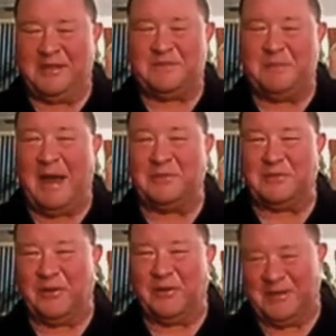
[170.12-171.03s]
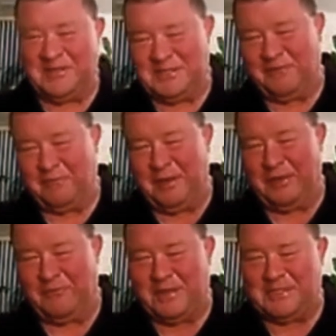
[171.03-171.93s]
Mom told us if we get
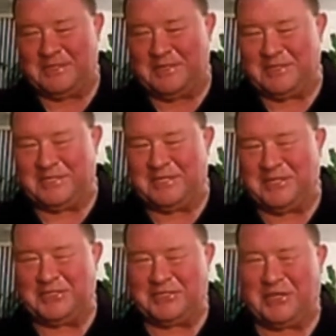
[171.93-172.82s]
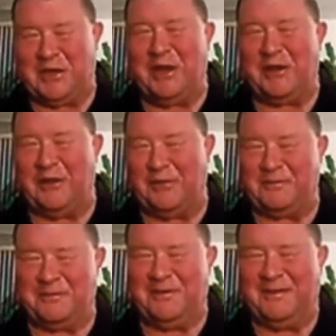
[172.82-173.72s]
arrested in the city of Chicago,
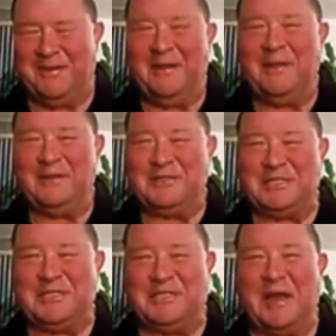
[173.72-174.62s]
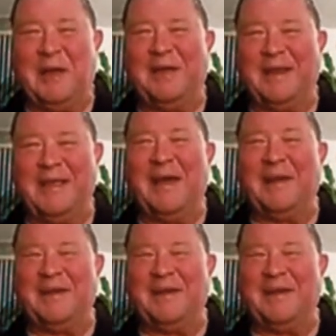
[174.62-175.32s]
she's not coming to get